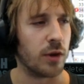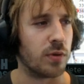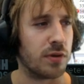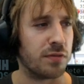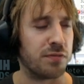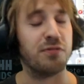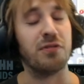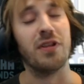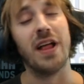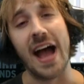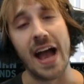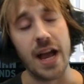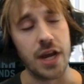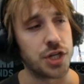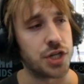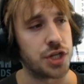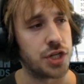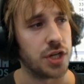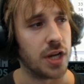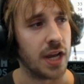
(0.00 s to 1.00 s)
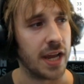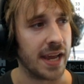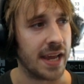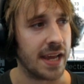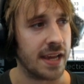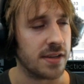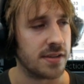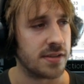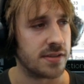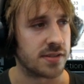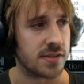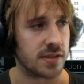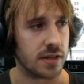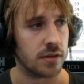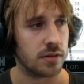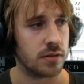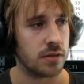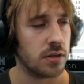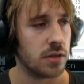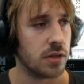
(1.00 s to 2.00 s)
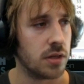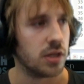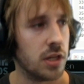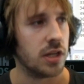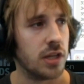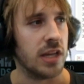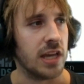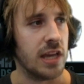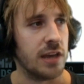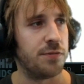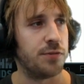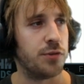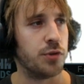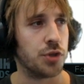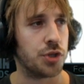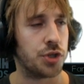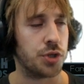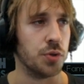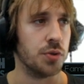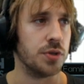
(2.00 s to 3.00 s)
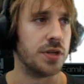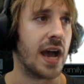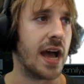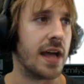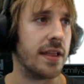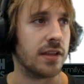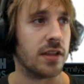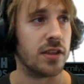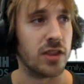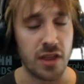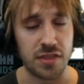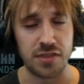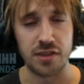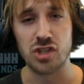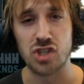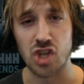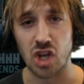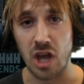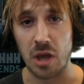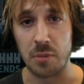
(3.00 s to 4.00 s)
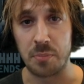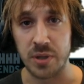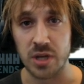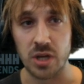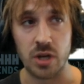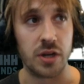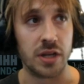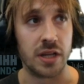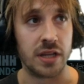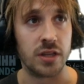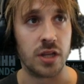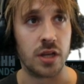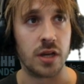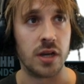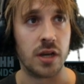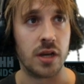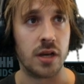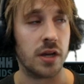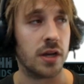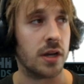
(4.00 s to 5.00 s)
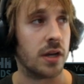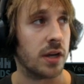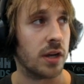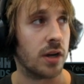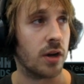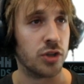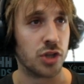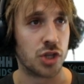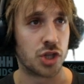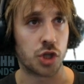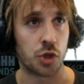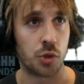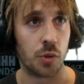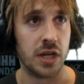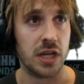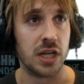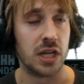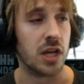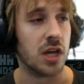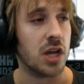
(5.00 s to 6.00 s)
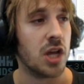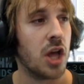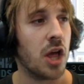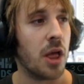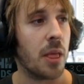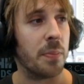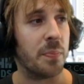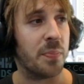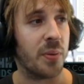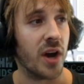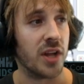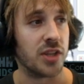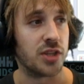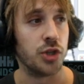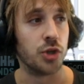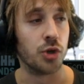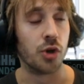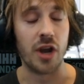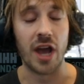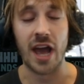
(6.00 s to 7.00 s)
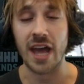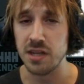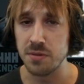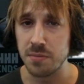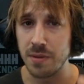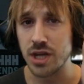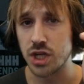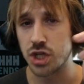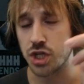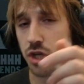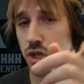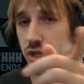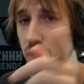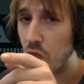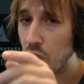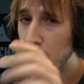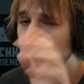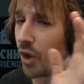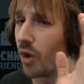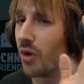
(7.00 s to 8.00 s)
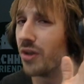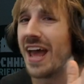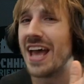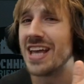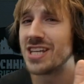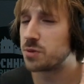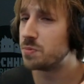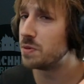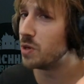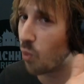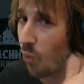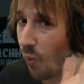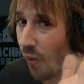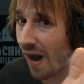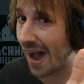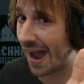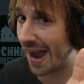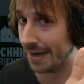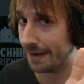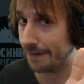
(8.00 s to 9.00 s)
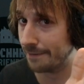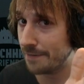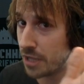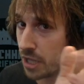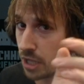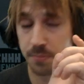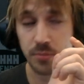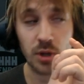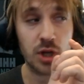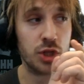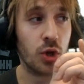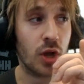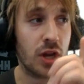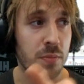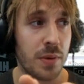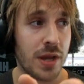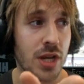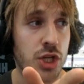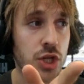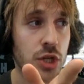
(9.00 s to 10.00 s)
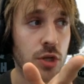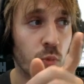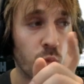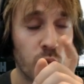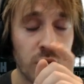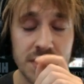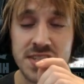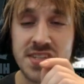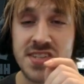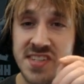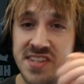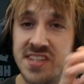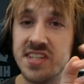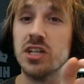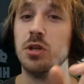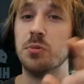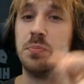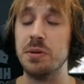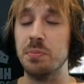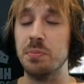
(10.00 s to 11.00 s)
with Flash is, if you do that, nothing's gonna appear in on the screen, but your animation, don't ask me why, but your animation will still be